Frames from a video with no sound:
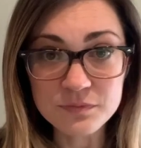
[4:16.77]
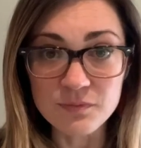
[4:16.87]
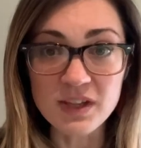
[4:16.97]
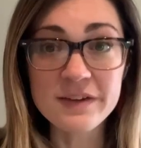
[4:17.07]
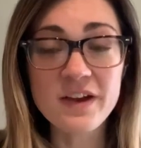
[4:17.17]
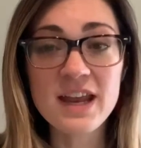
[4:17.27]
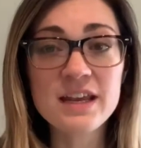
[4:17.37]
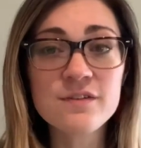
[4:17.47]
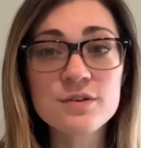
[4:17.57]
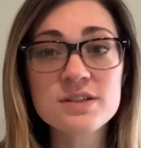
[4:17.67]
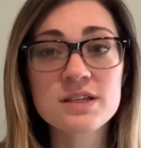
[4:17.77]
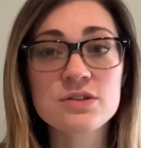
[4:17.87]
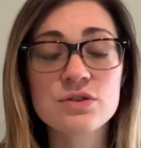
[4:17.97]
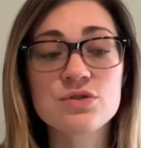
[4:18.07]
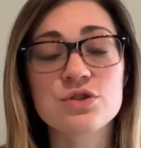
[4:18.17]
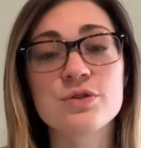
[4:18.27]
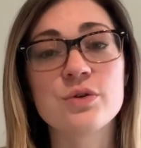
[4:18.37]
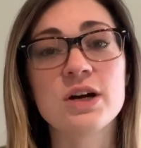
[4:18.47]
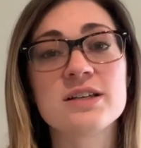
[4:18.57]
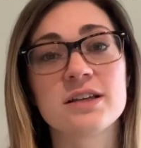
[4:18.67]
If any of those things are true, you
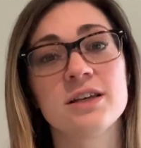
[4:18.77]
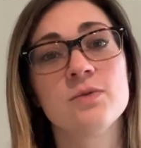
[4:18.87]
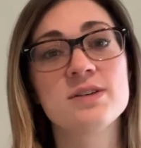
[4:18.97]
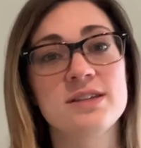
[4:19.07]
are dealing with